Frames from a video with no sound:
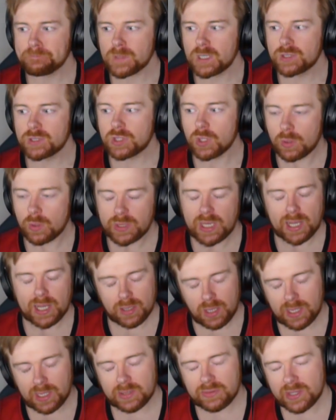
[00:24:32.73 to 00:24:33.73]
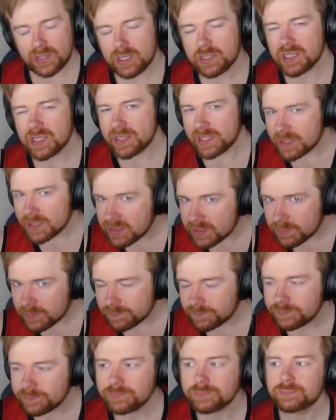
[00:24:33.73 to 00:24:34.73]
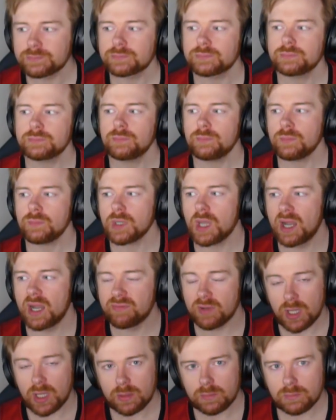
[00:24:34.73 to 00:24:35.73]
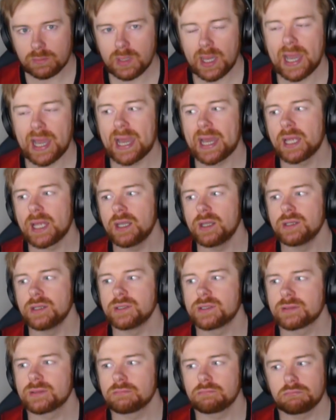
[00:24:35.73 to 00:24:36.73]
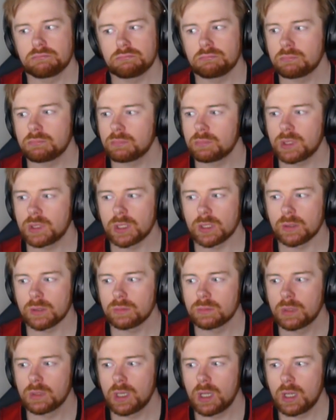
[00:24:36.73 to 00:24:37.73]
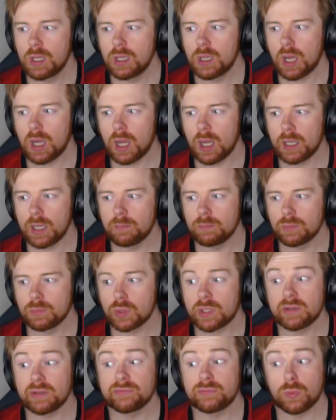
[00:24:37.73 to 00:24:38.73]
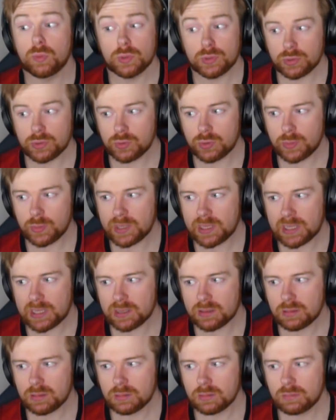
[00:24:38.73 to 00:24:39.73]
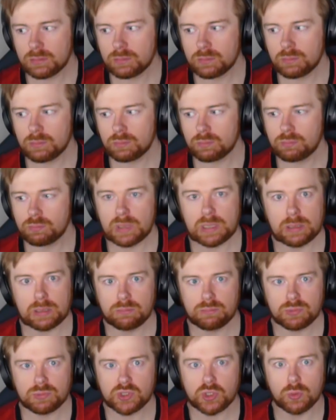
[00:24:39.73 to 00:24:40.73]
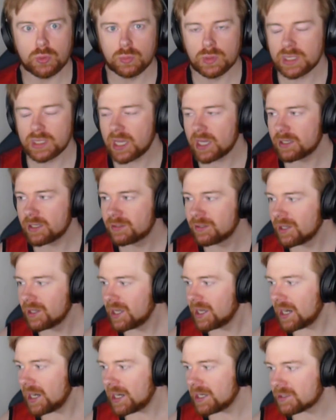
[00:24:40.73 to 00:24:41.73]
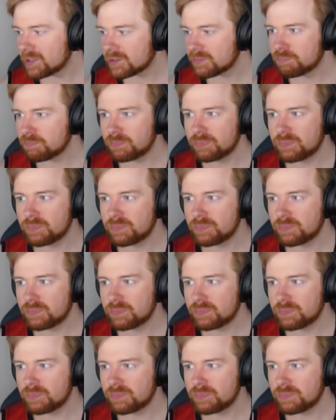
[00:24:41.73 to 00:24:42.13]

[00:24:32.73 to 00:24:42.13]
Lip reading: So yeah, like things like this, I've learnt, and I'm looking forward to doing it soon. Again, it's